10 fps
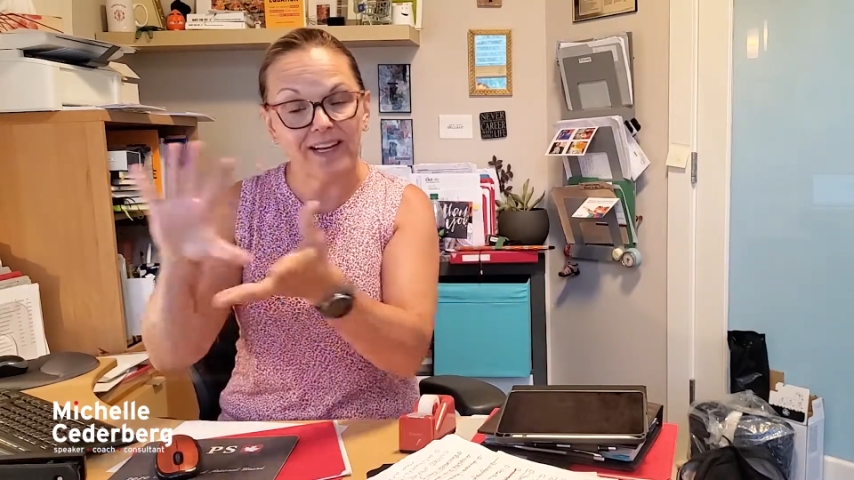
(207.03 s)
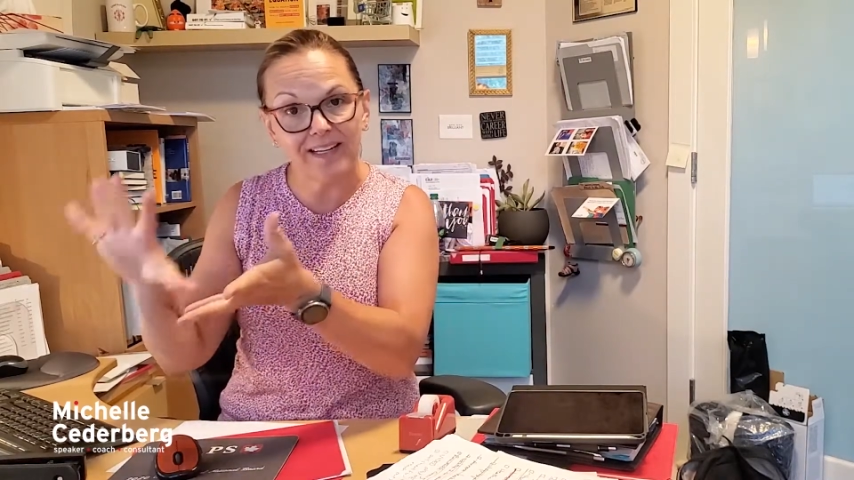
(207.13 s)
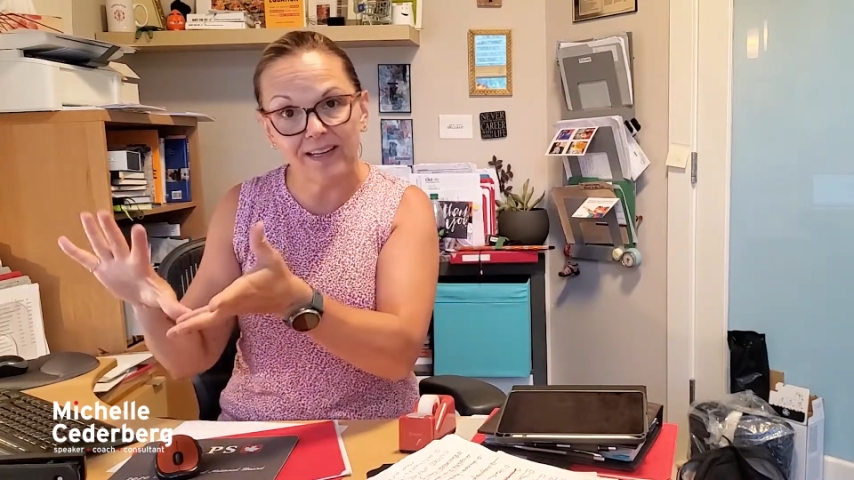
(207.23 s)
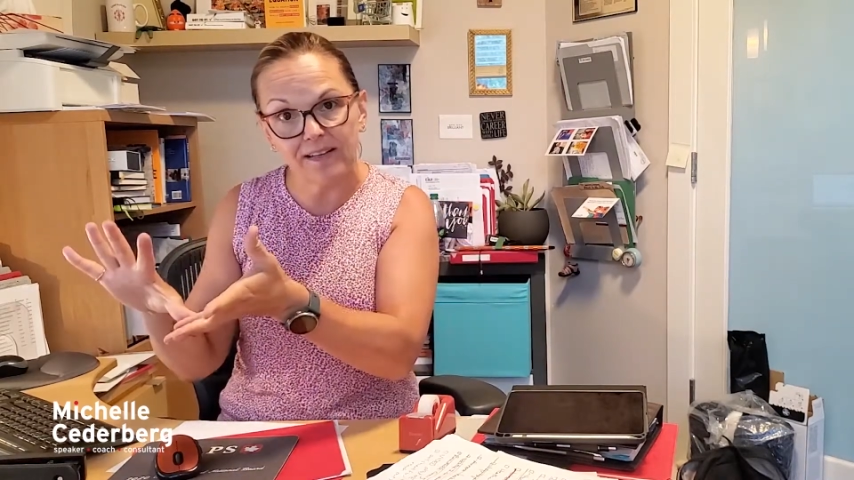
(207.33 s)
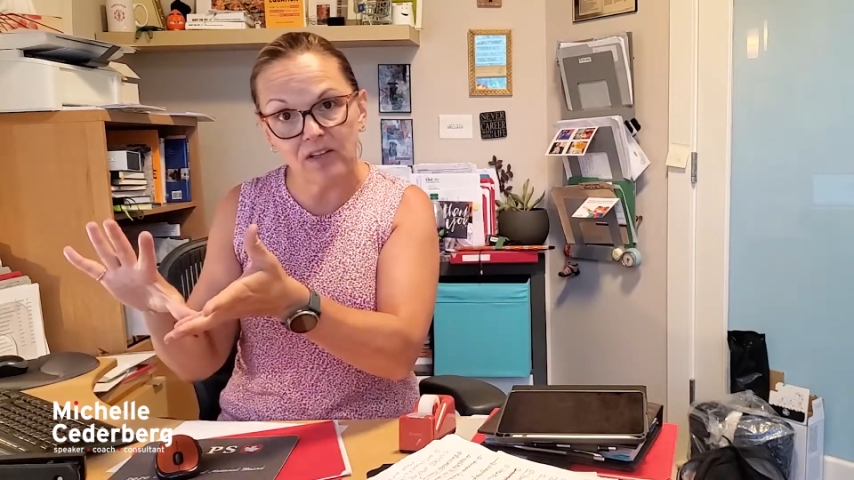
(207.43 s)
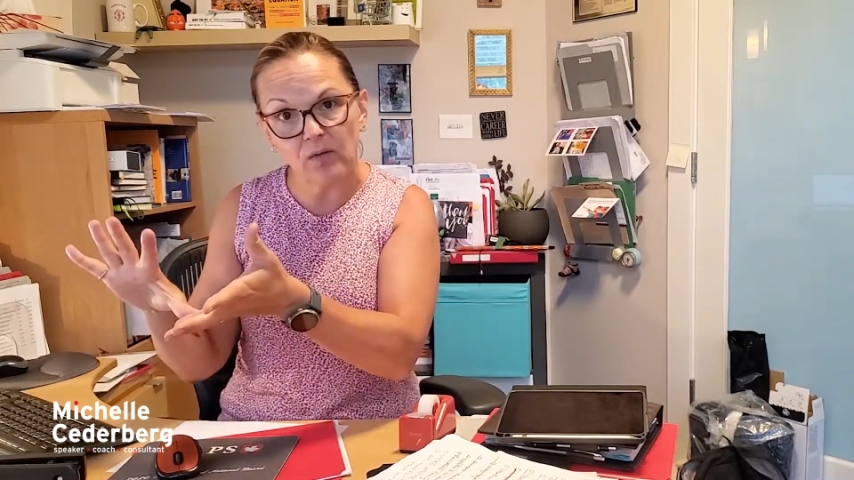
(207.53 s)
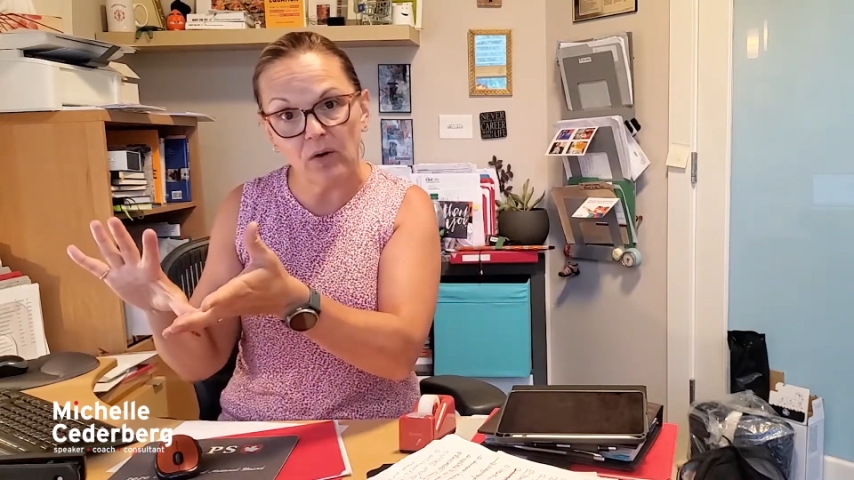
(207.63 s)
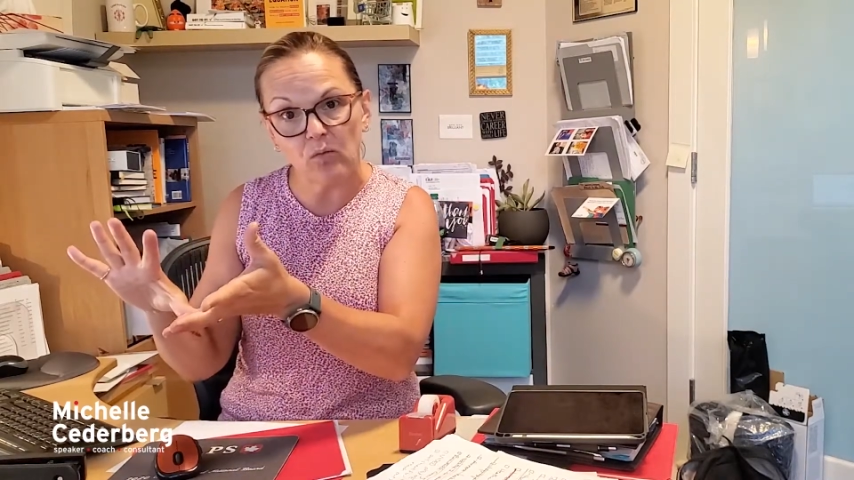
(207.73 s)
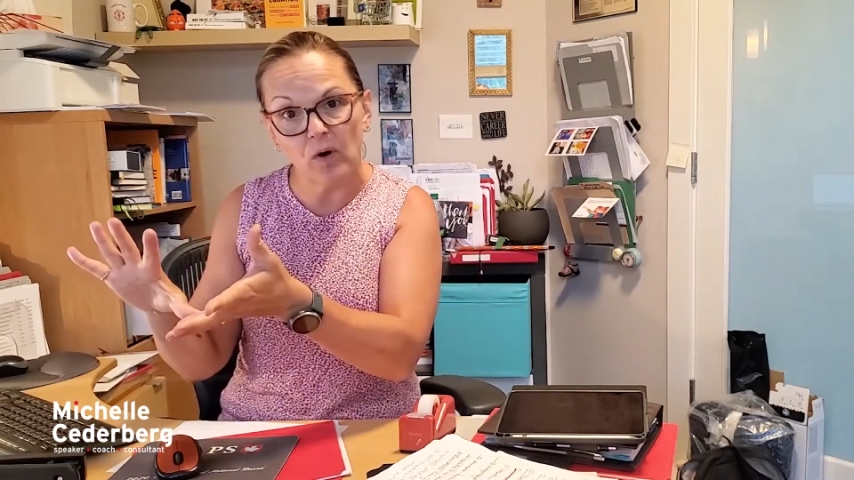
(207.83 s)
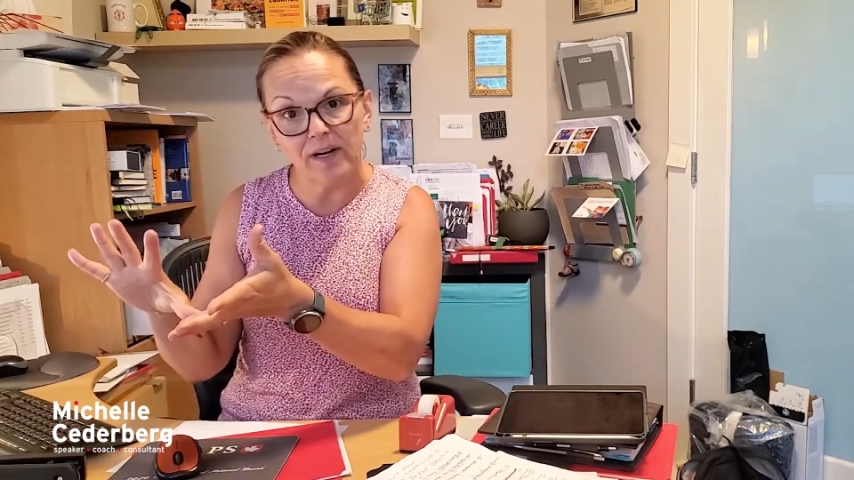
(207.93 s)
can hit the
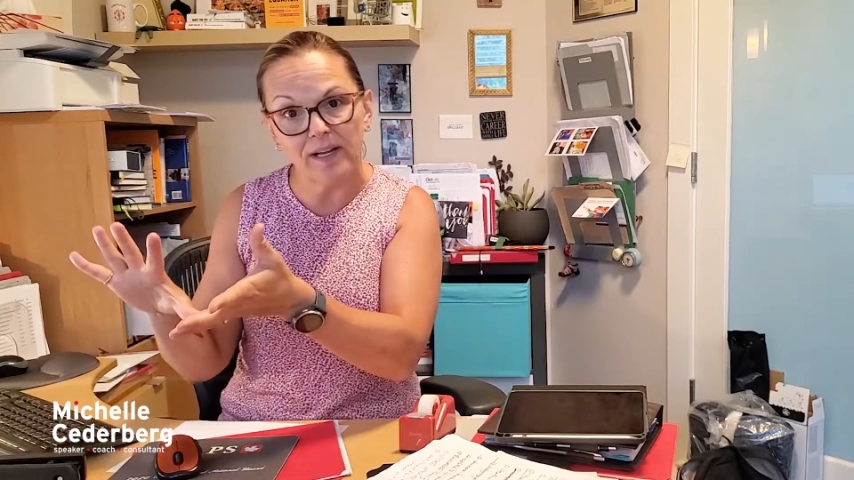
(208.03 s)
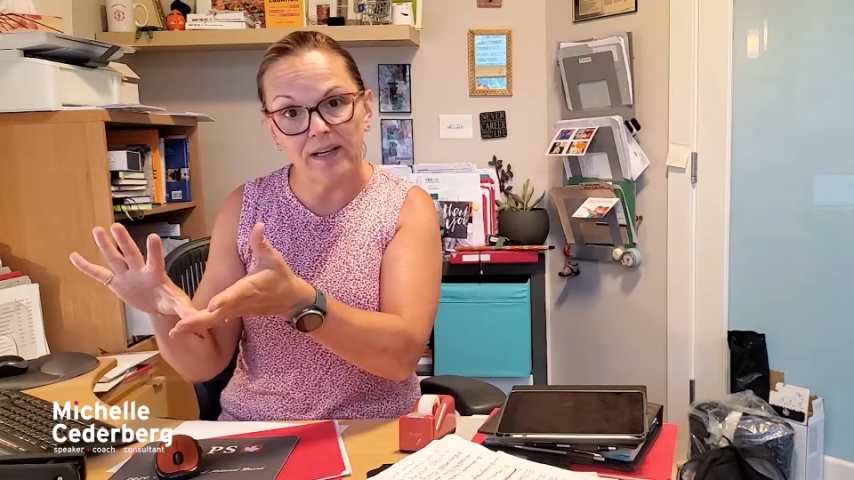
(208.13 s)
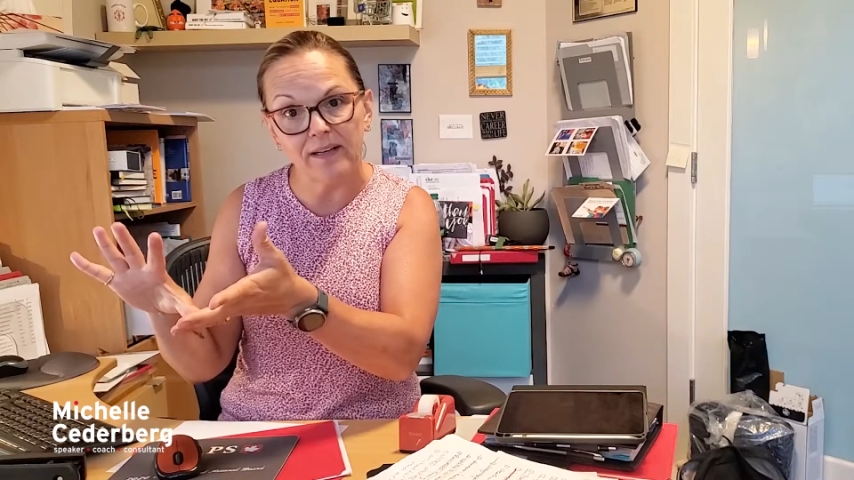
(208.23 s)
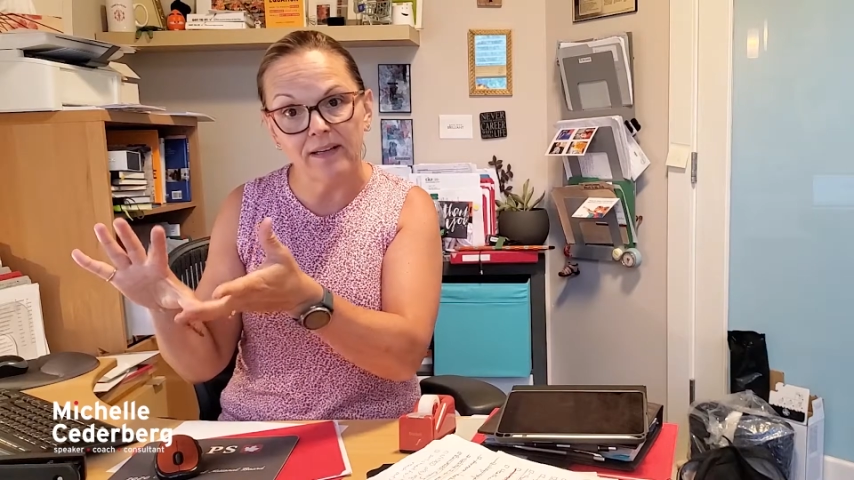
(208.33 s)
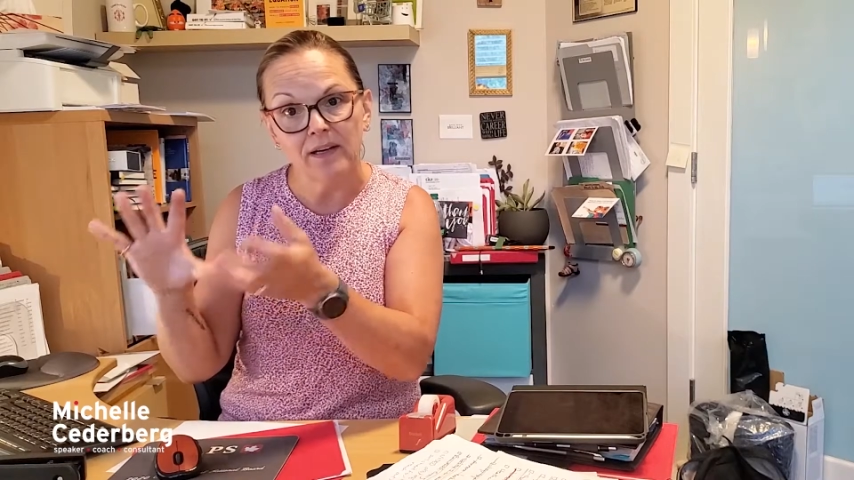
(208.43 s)
ground running